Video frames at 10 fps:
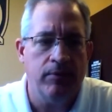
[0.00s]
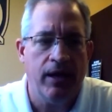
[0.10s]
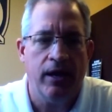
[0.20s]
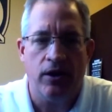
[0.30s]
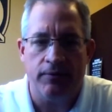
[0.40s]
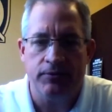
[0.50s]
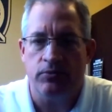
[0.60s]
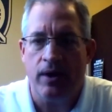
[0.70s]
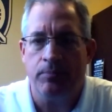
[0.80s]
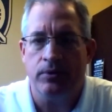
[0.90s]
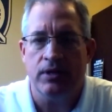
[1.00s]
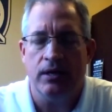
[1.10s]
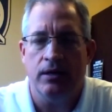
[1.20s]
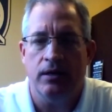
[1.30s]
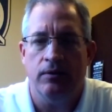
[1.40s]
the head officer
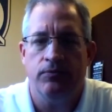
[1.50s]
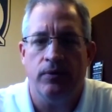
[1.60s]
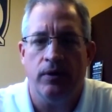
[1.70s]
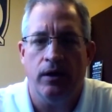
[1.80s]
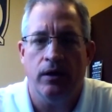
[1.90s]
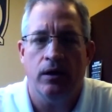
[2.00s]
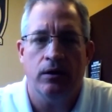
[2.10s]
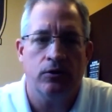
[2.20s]
representative, uh,